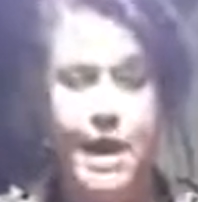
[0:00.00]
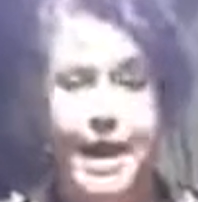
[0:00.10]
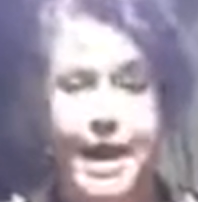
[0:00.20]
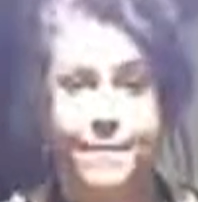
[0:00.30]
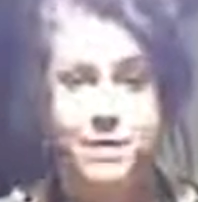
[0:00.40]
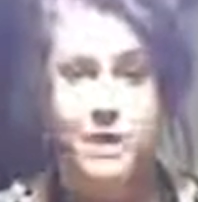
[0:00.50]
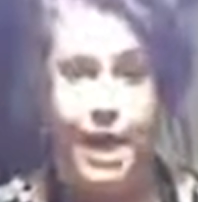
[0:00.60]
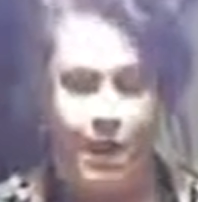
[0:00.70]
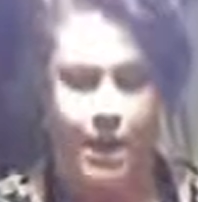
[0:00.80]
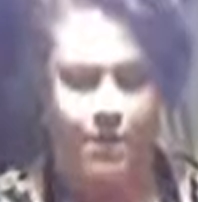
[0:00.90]
I happen to
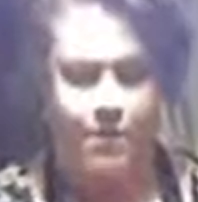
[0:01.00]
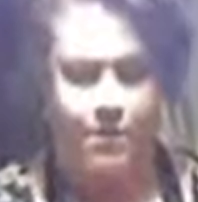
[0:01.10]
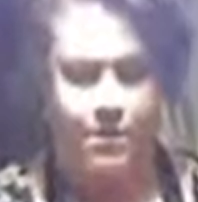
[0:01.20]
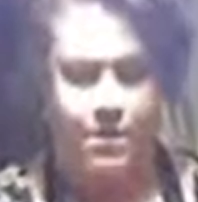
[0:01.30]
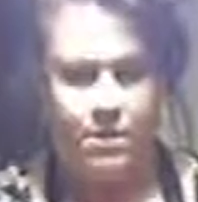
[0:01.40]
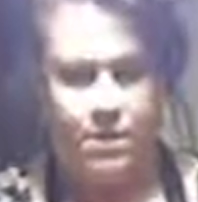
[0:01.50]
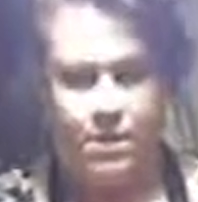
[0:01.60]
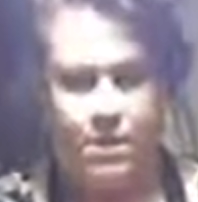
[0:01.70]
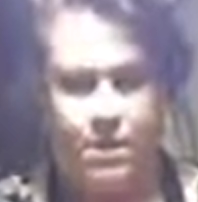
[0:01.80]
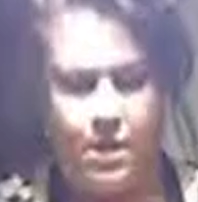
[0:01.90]
like,
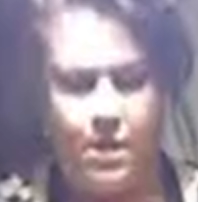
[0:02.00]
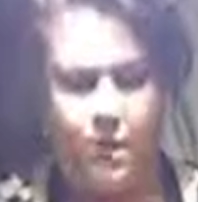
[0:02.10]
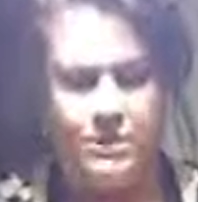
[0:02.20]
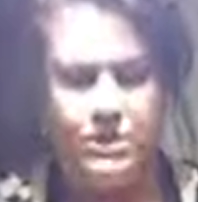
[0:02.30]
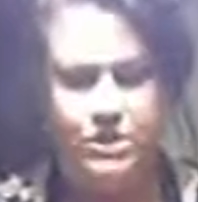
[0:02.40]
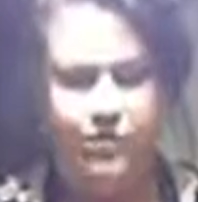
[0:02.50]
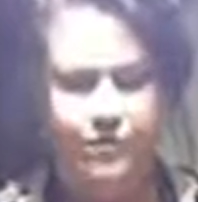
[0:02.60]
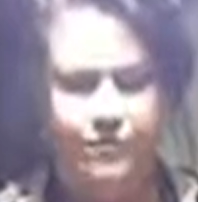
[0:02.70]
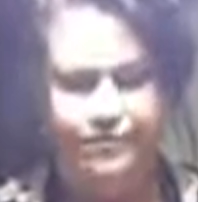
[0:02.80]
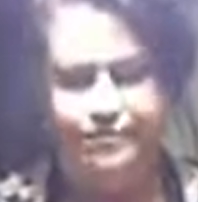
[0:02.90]
wasn't
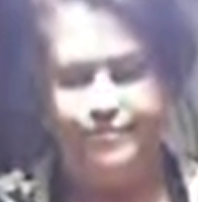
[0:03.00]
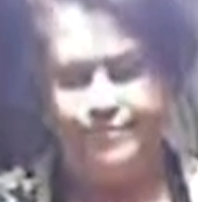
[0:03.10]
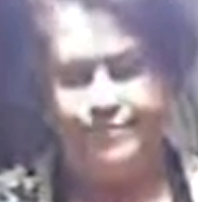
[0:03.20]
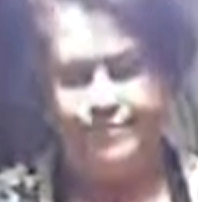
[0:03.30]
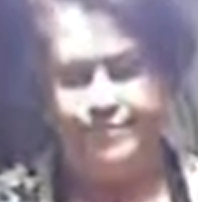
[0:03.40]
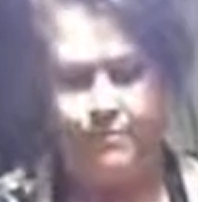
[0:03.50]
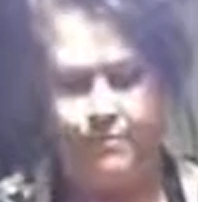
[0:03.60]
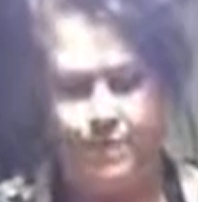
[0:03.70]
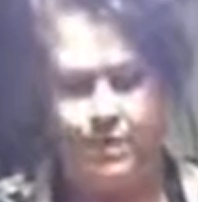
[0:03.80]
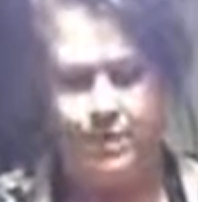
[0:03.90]
so
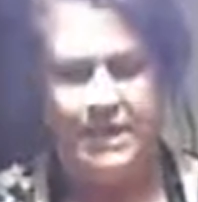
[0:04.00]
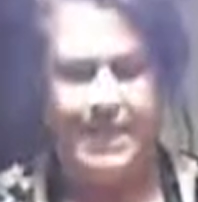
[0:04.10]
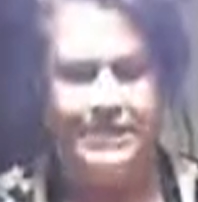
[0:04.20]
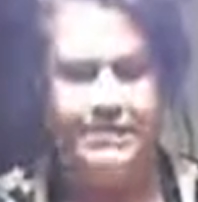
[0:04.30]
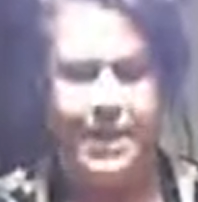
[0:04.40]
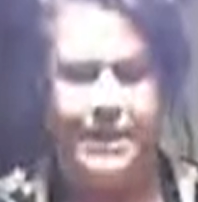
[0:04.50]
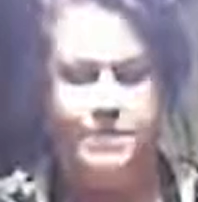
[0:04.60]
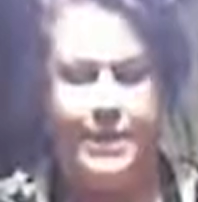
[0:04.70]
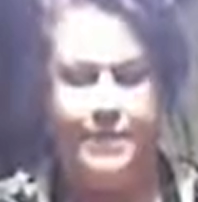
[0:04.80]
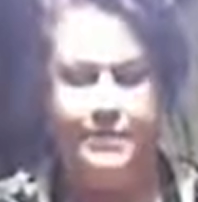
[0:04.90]
in
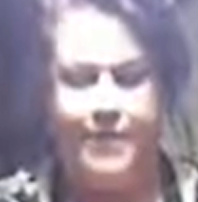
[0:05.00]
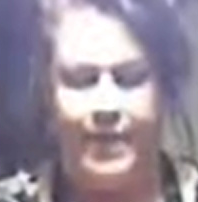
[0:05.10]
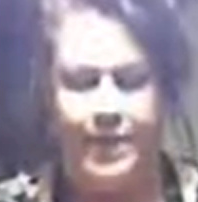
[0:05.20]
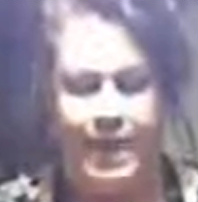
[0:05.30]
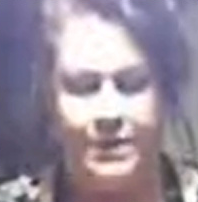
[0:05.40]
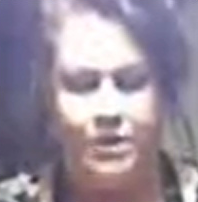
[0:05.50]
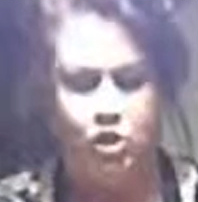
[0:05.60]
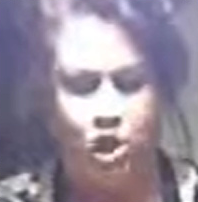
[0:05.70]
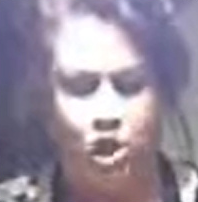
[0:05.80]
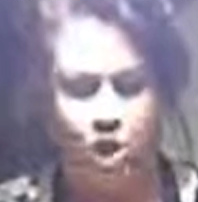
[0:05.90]
demand back then. They liked the
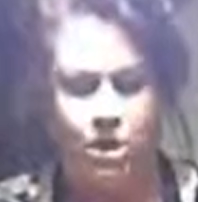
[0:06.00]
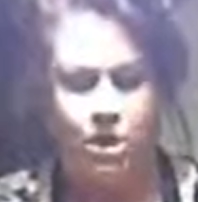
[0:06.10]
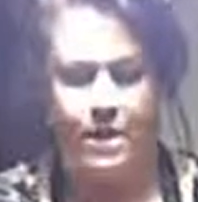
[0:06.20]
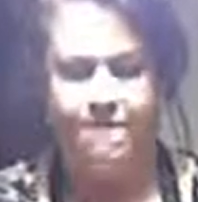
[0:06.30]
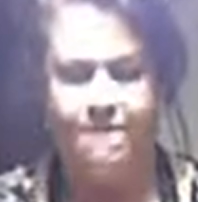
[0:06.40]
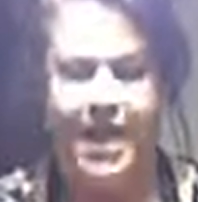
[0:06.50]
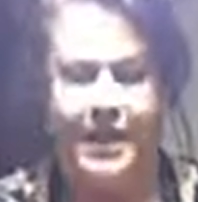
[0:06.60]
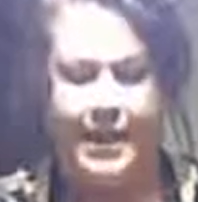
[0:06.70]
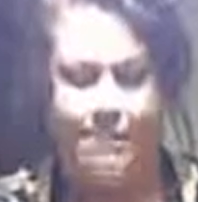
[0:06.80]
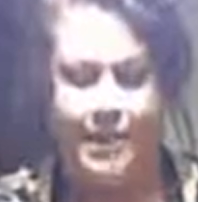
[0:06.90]
dark,
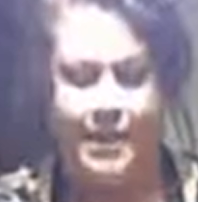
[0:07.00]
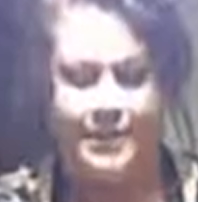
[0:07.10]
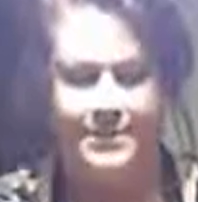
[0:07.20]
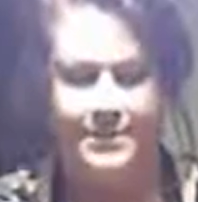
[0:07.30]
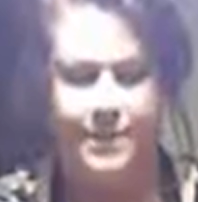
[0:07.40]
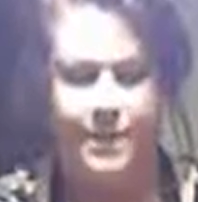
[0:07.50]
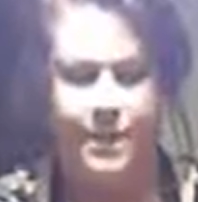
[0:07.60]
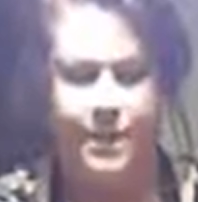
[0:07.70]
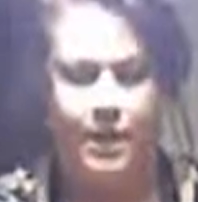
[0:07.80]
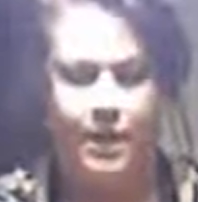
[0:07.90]
fatty meats
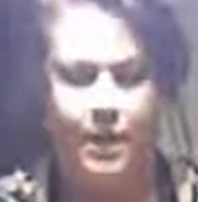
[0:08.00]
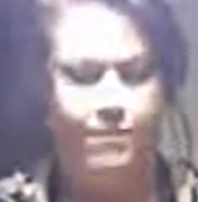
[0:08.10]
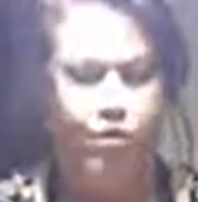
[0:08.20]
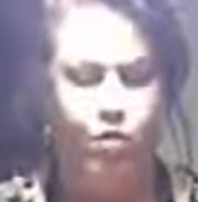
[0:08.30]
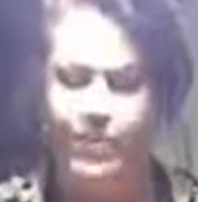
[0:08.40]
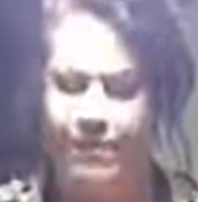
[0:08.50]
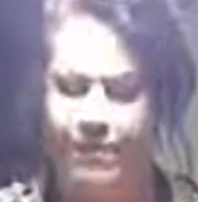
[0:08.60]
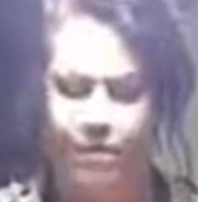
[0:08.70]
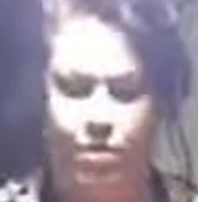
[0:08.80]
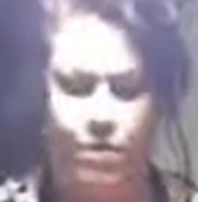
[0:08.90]
that were
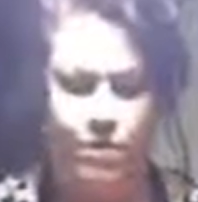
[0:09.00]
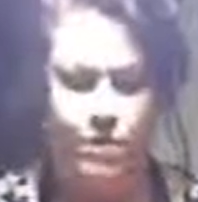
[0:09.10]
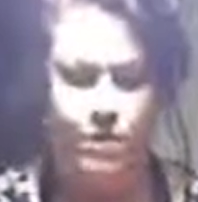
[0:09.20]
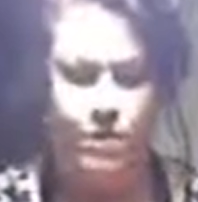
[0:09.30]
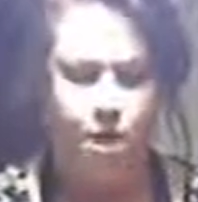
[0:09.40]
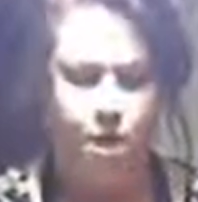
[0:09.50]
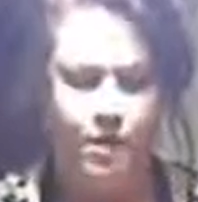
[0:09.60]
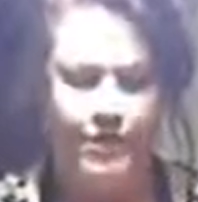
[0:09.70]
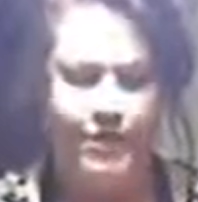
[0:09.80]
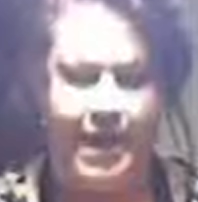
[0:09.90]
flavored,
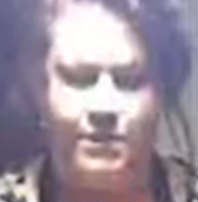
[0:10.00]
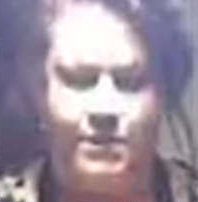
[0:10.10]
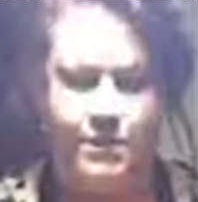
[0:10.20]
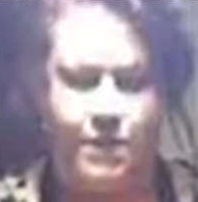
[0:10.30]
all of that.